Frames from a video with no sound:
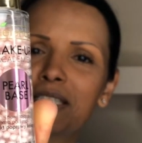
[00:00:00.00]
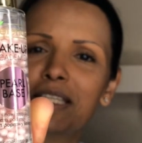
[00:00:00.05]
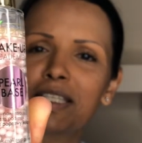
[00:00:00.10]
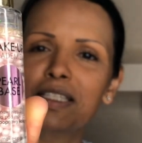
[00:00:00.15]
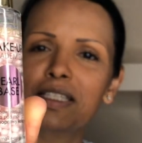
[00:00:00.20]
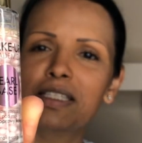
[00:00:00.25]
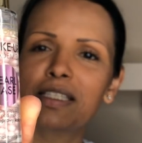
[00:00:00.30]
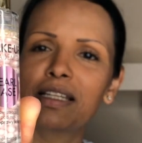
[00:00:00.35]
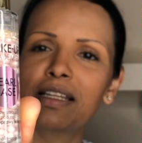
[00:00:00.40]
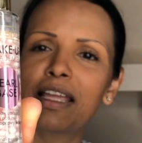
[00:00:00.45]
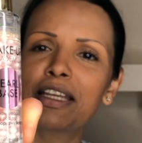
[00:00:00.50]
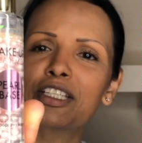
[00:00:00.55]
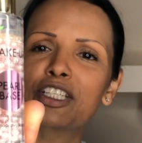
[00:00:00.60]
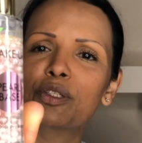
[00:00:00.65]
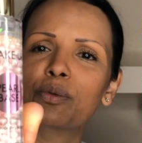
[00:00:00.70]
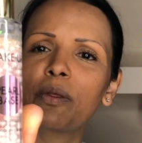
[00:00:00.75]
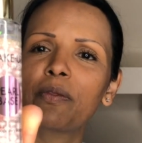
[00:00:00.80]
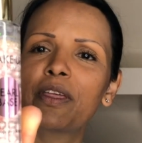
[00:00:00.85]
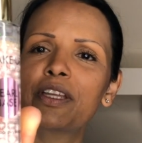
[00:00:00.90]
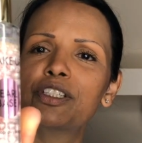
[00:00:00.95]
This is the
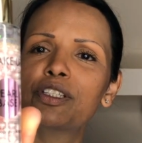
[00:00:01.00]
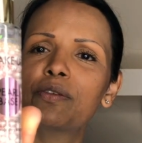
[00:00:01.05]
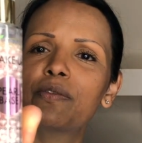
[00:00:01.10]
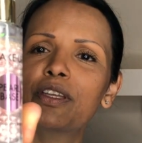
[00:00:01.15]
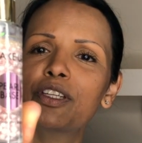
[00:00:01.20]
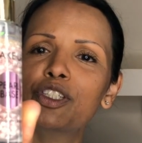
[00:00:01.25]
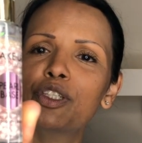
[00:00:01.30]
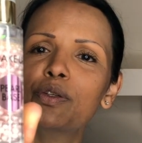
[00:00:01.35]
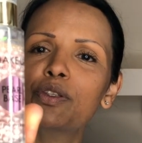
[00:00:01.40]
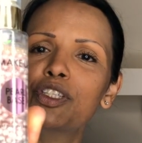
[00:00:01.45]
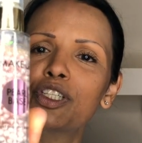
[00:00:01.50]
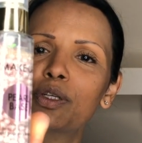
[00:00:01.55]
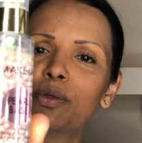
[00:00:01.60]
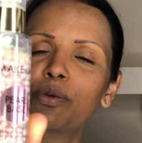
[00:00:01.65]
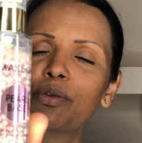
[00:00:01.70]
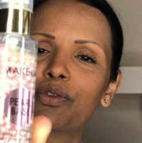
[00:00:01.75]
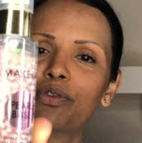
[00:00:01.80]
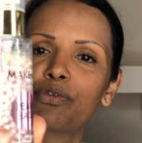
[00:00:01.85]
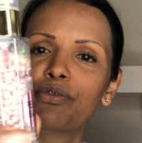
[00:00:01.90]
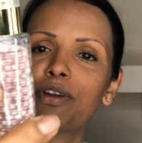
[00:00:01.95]
latest one they do. They do
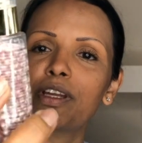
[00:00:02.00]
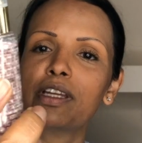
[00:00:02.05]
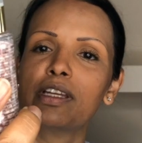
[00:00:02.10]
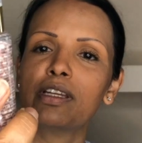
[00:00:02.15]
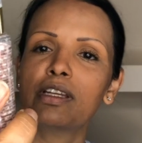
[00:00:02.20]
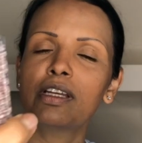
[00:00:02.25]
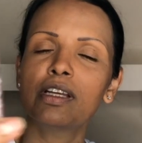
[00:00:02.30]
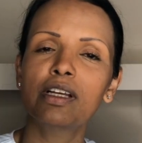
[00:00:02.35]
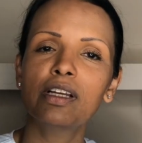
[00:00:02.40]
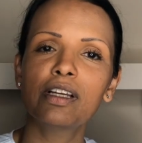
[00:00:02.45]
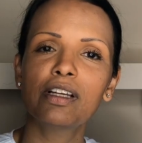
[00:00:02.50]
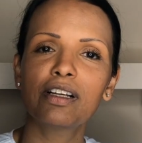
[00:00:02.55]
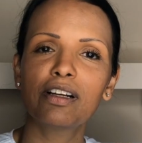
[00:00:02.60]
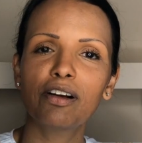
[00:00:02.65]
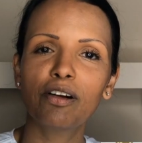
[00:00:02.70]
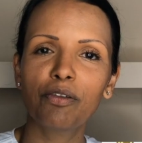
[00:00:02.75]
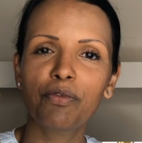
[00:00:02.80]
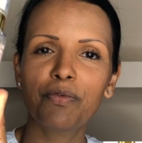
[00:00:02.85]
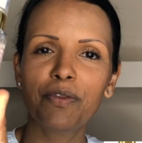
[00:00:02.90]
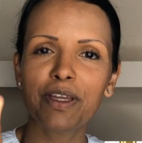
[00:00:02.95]
2 or 3
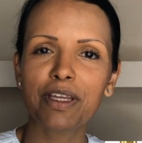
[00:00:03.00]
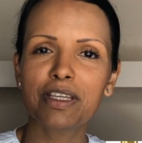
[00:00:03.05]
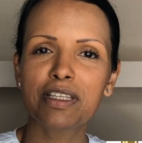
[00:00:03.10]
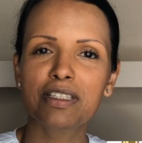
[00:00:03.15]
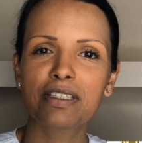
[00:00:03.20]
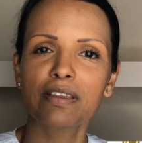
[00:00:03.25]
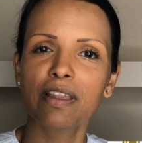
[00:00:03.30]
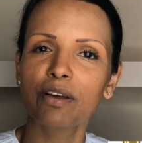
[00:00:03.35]
of these.